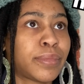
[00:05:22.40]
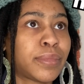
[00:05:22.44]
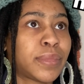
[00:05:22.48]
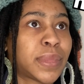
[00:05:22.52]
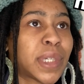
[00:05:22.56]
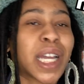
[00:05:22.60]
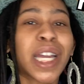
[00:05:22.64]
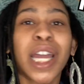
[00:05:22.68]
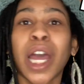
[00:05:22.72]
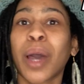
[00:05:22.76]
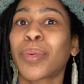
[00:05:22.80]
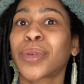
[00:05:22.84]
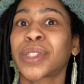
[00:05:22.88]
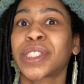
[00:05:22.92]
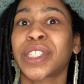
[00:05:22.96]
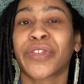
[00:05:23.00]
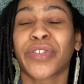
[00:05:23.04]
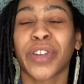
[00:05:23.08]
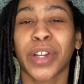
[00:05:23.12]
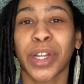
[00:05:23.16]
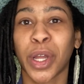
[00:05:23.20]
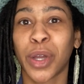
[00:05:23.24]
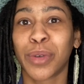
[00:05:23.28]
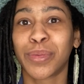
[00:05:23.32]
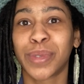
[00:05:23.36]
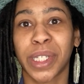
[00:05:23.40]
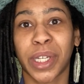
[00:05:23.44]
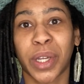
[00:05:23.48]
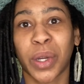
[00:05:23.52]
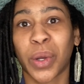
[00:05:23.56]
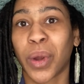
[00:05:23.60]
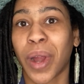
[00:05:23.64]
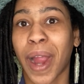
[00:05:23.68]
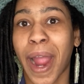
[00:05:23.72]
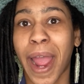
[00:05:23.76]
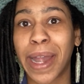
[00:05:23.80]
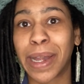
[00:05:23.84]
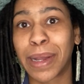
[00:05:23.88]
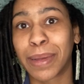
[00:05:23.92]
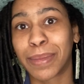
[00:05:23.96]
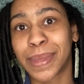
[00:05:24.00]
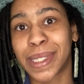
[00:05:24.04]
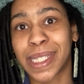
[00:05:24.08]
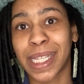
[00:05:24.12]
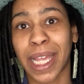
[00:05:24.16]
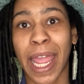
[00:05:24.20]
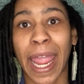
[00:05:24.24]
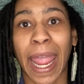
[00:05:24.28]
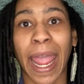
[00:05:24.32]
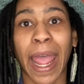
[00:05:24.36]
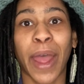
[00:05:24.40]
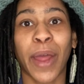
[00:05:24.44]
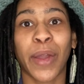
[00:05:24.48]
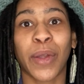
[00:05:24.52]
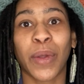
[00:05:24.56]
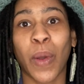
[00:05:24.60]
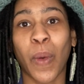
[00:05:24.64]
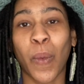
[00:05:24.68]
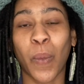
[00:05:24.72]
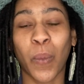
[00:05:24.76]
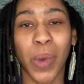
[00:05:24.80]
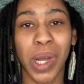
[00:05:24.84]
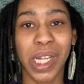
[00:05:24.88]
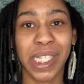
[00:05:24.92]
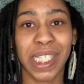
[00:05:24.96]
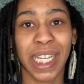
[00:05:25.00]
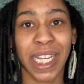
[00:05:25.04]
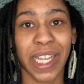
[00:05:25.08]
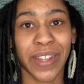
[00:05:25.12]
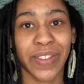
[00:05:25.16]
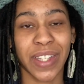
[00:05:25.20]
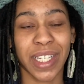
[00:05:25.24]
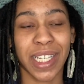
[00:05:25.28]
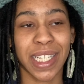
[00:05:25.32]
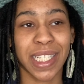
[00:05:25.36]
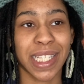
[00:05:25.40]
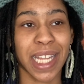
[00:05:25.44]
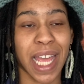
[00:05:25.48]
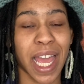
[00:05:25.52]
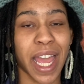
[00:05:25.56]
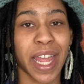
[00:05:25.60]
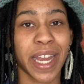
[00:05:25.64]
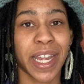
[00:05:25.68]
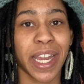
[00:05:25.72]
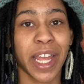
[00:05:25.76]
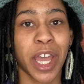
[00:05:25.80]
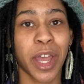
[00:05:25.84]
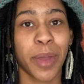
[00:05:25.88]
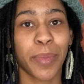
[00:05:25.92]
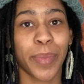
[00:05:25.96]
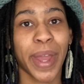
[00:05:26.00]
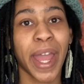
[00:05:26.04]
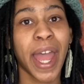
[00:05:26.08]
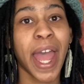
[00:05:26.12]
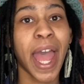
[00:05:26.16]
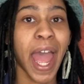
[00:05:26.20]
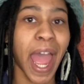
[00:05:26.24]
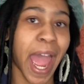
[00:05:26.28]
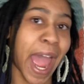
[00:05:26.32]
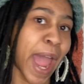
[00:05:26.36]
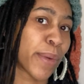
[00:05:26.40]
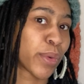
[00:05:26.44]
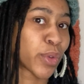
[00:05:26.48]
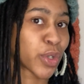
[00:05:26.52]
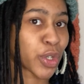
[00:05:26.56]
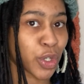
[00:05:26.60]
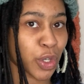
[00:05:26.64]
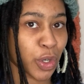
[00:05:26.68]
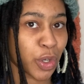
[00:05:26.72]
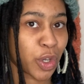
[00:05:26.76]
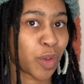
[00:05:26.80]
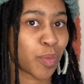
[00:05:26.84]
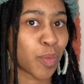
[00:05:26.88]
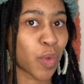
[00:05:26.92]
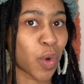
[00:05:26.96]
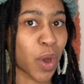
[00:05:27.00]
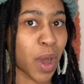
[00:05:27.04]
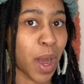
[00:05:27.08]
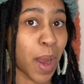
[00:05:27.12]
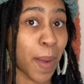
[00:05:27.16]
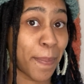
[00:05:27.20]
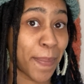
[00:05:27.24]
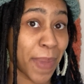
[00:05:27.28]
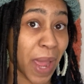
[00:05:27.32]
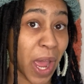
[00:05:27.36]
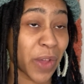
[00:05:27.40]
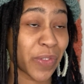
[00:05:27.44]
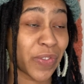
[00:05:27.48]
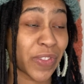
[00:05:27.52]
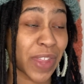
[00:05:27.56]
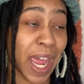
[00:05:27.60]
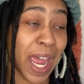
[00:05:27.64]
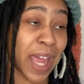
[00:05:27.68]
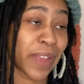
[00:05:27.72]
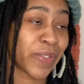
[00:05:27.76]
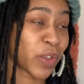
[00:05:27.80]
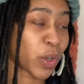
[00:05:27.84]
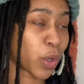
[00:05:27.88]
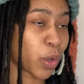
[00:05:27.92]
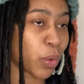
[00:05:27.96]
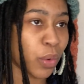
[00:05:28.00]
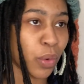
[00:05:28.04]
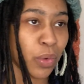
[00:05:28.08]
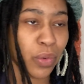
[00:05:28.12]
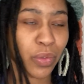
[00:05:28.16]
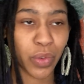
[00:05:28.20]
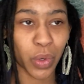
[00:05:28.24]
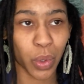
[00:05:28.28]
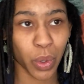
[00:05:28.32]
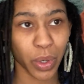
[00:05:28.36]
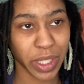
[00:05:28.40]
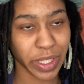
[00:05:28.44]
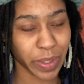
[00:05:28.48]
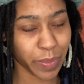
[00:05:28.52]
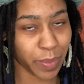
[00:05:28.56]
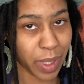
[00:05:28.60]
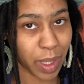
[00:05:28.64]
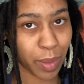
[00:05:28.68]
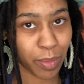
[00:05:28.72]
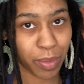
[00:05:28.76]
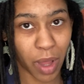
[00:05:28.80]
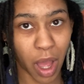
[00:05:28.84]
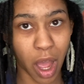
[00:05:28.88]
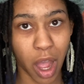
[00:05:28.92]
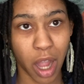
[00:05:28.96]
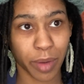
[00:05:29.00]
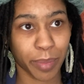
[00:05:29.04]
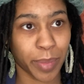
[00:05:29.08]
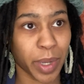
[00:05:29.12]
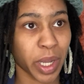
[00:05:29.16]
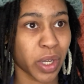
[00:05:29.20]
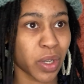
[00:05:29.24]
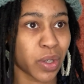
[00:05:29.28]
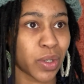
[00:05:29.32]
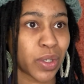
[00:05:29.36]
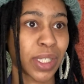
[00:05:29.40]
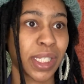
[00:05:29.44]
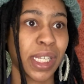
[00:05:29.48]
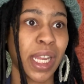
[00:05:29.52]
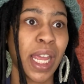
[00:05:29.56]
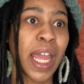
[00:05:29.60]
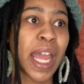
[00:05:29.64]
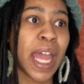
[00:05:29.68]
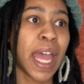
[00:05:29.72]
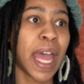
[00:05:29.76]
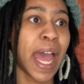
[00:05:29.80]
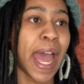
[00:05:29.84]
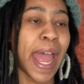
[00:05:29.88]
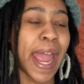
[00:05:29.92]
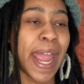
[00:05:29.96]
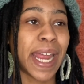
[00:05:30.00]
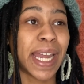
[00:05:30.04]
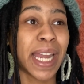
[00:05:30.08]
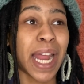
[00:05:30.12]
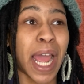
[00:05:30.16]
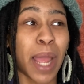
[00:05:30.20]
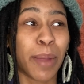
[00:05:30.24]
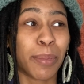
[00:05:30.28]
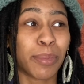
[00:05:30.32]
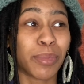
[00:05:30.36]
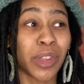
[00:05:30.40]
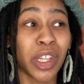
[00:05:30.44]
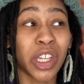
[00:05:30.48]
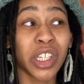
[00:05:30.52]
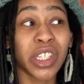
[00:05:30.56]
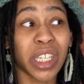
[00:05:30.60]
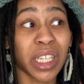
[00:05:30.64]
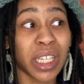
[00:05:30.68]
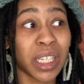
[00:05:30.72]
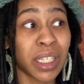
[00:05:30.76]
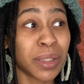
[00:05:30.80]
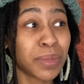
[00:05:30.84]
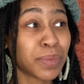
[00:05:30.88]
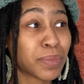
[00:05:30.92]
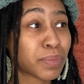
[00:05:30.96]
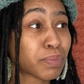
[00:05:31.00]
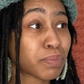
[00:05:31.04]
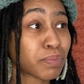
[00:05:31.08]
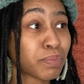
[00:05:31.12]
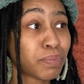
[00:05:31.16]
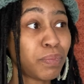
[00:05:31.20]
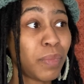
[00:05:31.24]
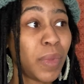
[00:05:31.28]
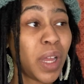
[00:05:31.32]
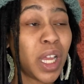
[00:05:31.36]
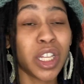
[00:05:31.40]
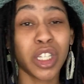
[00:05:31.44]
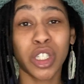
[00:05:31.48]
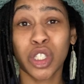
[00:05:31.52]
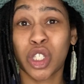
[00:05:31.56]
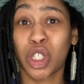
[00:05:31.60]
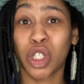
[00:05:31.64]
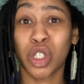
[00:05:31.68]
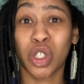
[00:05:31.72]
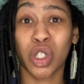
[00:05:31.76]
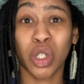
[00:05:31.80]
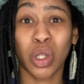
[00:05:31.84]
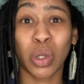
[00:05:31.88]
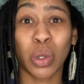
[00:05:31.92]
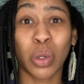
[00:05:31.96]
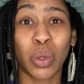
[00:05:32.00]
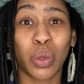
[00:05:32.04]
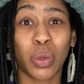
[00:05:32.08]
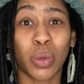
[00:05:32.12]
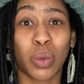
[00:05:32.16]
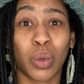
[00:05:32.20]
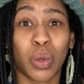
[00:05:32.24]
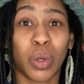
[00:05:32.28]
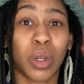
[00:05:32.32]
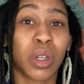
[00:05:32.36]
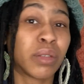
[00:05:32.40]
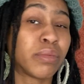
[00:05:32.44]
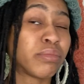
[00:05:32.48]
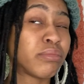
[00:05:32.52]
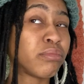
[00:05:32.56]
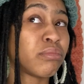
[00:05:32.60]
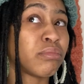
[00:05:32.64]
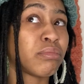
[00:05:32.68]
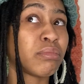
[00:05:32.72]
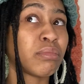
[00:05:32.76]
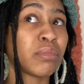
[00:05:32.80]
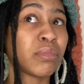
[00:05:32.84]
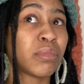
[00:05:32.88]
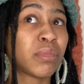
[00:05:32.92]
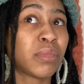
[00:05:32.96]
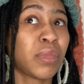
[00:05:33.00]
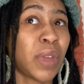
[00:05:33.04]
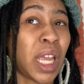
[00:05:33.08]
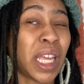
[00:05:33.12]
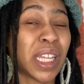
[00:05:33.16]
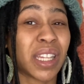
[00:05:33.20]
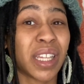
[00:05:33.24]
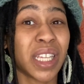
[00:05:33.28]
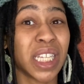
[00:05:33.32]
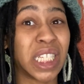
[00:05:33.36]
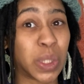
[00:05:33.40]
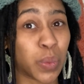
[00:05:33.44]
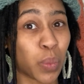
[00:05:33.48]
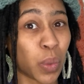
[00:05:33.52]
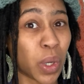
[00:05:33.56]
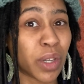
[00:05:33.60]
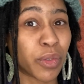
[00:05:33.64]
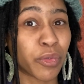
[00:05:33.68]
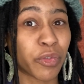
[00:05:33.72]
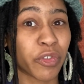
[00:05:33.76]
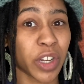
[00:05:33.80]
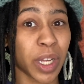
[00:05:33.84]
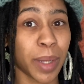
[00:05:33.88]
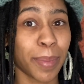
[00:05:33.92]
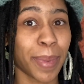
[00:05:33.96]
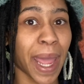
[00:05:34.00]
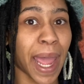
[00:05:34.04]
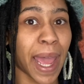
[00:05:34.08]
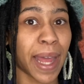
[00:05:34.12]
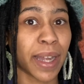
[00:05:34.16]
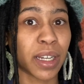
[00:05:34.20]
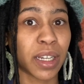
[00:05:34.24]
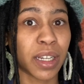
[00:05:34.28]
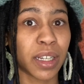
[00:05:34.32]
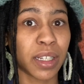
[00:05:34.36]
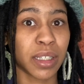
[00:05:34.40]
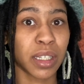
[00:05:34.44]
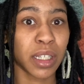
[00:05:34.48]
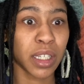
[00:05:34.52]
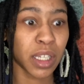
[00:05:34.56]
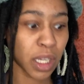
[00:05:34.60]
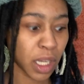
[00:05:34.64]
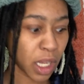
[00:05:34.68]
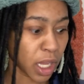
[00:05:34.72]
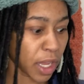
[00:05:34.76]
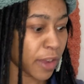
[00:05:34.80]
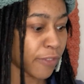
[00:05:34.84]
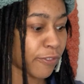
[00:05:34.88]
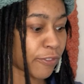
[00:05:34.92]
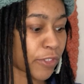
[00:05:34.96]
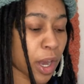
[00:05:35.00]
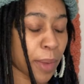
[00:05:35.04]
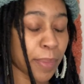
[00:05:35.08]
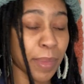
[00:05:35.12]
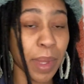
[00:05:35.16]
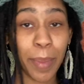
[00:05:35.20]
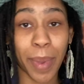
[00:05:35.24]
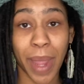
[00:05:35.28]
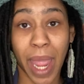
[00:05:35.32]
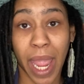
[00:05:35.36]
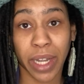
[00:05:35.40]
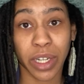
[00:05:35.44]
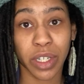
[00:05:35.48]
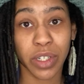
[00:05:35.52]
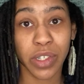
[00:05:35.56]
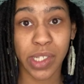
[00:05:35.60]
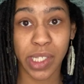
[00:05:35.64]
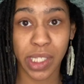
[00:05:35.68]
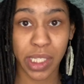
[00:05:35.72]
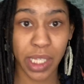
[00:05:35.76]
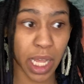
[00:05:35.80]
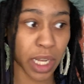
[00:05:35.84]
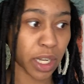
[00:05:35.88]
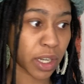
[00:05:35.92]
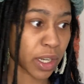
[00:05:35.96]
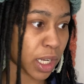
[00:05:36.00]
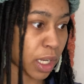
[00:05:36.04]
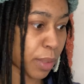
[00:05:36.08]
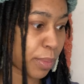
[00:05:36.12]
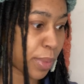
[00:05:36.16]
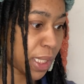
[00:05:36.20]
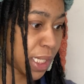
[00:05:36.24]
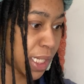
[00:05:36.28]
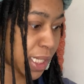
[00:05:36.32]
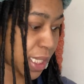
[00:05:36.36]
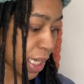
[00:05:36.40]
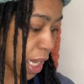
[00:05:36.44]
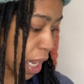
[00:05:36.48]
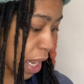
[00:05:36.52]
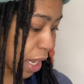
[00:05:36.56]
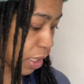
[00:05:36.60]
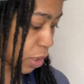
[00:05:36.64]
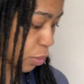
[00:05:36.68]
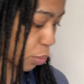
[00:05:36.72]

a couple different home decor items, and once I get the design up, I will show you more about that. There will of course be a blog post, and I'm looking to do at least one free pattern from the patterns that are going to be designed